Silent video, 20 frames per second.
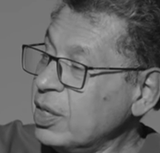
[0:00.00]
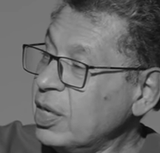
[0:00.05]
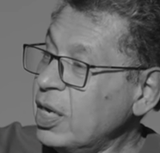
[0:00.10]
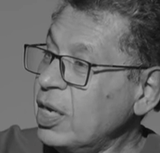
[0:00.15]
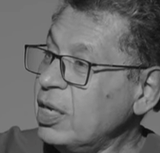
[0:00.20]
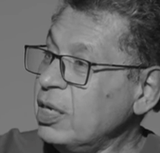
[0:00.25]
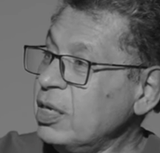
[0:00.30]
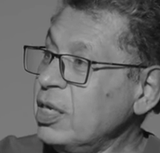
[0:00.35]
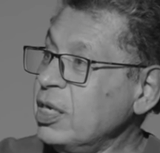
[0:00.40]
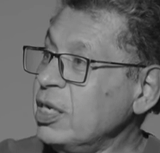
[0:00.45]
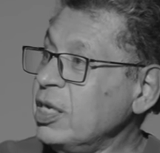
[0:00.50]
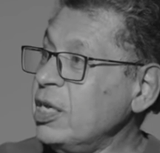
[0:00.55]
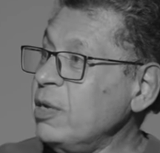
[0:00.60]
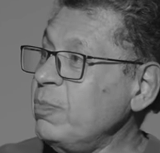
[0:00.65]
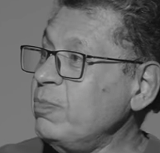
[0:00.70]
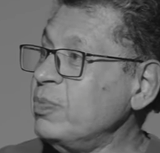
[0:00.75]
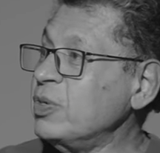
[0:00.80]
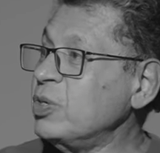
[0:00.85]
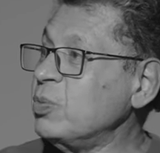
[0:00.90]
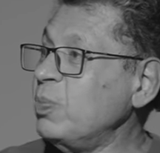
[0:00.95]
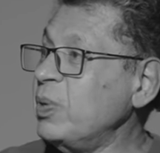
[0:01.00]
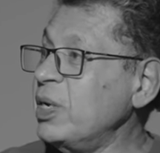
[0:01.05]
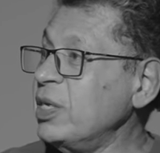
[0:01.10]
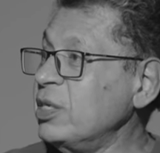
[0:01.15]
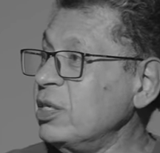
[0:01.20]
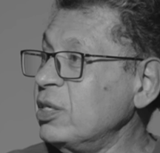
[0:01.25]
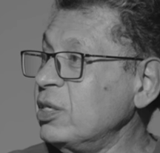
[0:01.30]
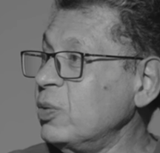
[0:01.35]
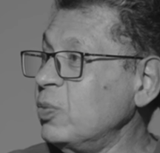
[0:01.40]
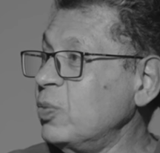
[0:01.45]
and they keep
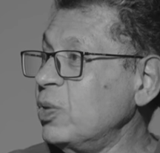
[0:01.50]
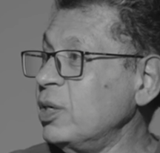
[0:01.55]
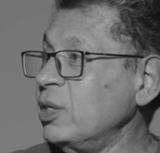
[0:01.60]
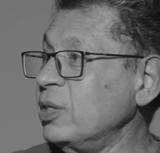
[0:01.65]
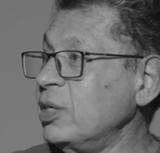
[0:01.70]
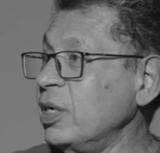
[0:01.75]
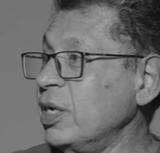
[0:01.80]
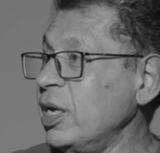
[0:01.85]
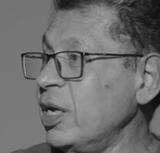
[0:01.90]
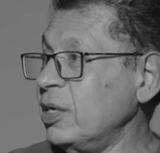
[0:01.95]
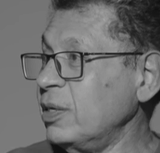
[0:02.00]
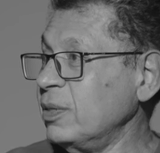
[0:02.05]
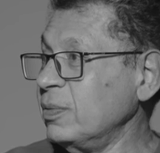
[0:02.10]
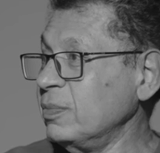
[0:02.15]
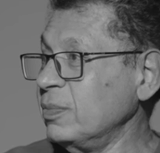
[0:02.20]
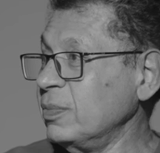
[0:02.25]
splitting the world again.